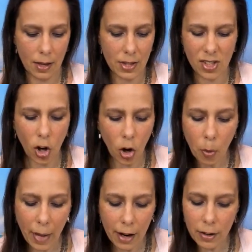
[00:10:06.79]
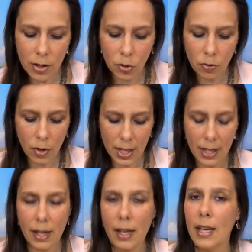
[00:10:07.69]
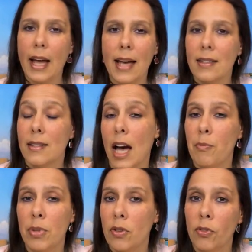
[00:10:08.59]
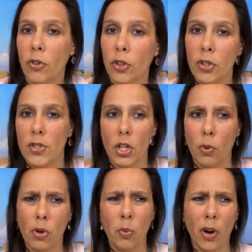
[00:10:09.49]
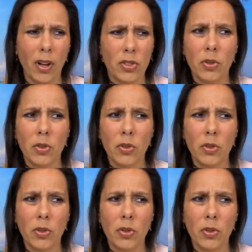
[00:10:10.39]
this whole married already, it hasn't happened for you, so it won't.